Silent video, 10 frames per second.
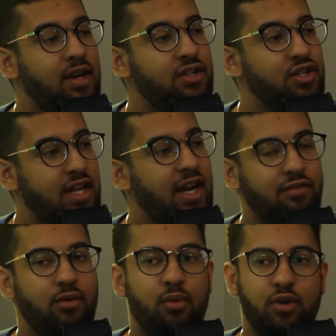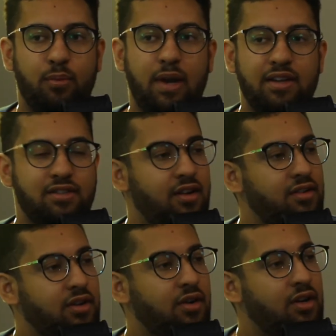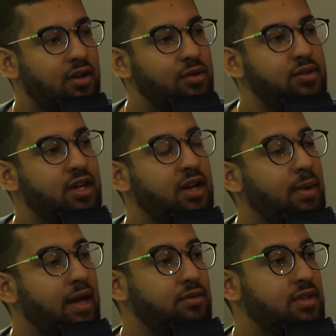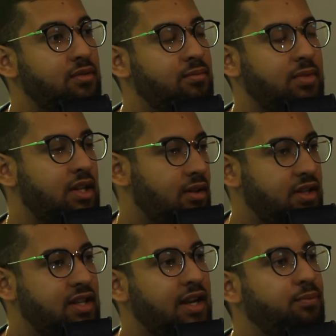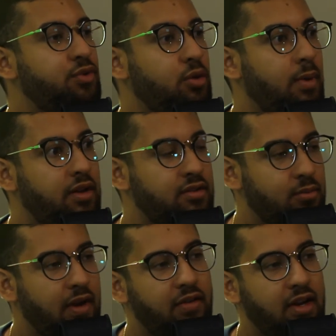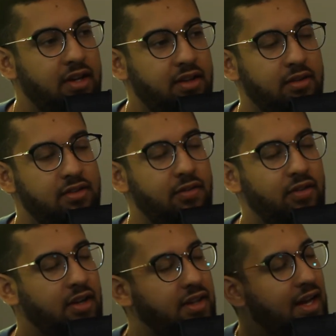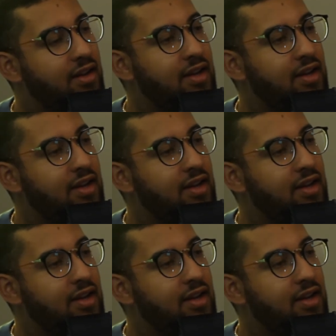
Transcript: Just tell everyone what your plans are. So I'm going to lose 30 pounds in let's say 2 months or whatever, like something like that.